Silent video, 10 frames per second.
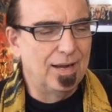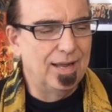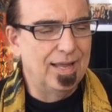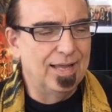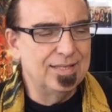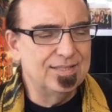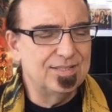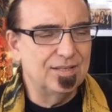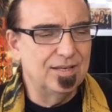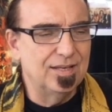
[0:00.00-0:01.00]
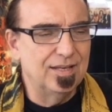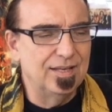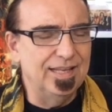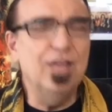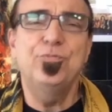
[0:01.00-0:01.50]
And
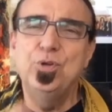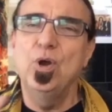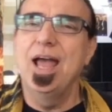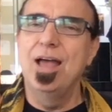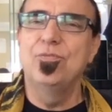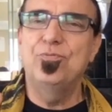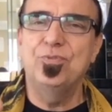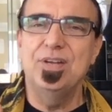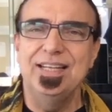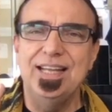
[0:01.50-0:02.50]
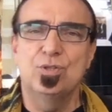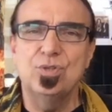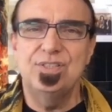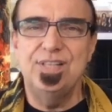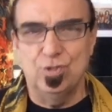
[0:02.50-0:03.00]
if you have an
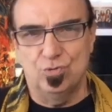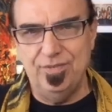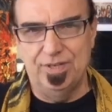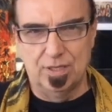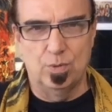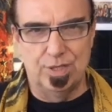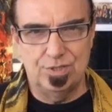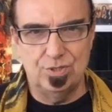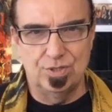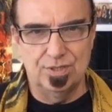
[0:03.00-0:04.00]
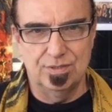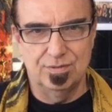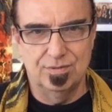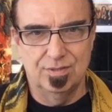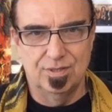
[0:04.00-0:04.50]
interesting trivia question,
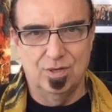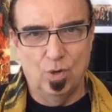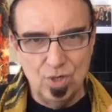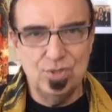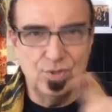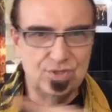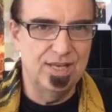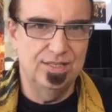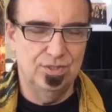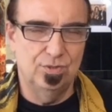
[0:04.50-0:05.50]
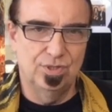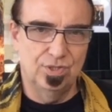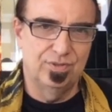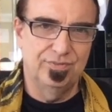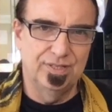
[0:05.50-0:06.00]
also send it to the
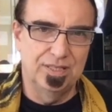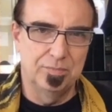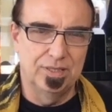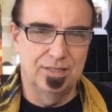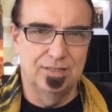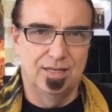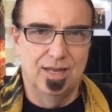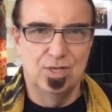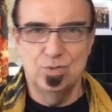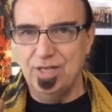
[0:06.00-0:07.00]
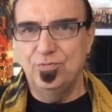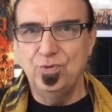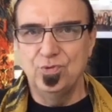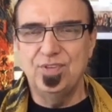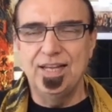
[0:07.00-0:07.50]
trivia email. So if
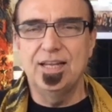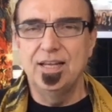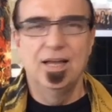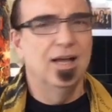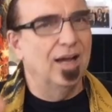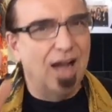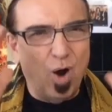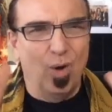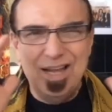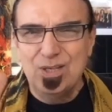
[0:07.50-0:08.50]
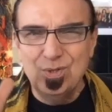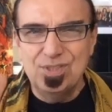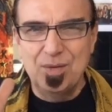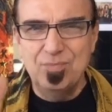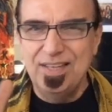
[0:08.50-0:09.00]
you think oh, I know
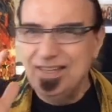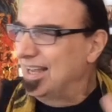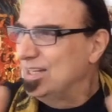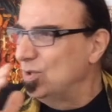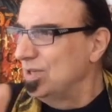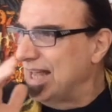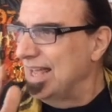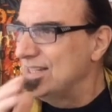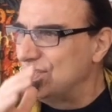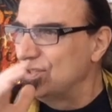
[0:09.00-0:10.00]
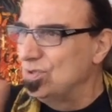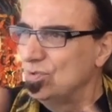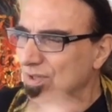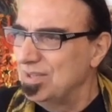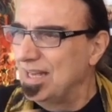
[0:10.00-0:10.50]
something, I know an answer
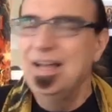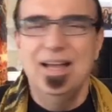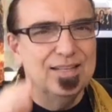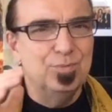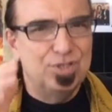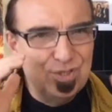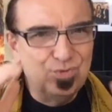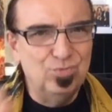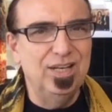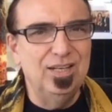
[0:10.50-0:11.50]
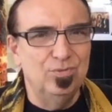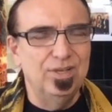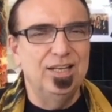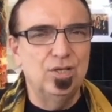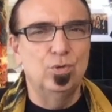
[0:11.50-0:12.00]
to that, which is really,
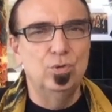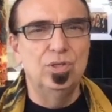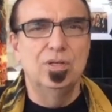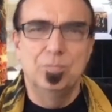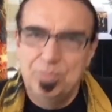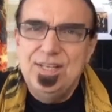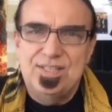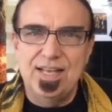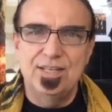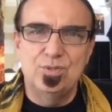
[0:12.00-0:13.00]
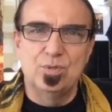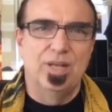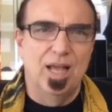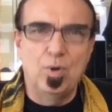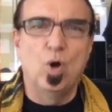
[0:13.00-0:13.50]
really cool, please send it to me.
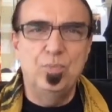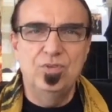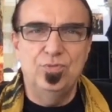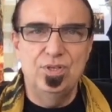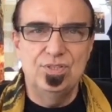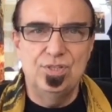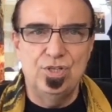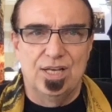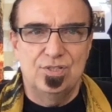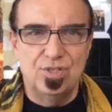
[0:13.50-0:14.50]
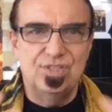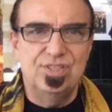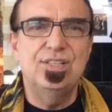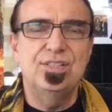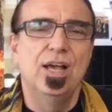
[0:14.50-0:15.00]
I'm open for your suggestions.
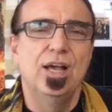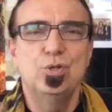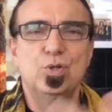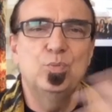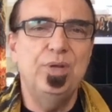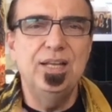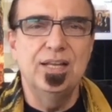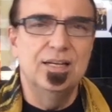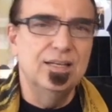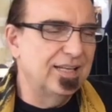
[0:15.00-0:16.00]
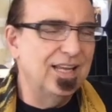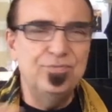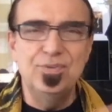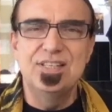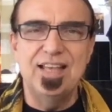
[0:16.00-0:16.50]
This should be a give
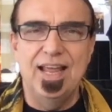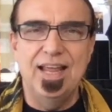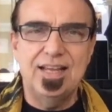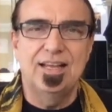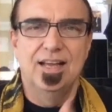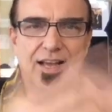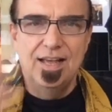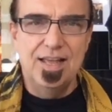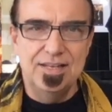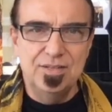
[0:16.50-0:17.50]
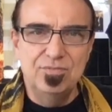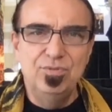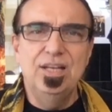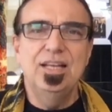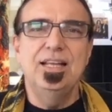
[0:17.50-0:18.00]
and take and a
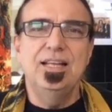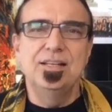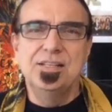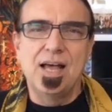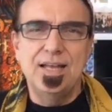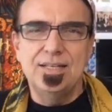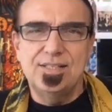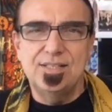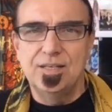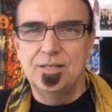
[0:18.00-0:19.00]
really nice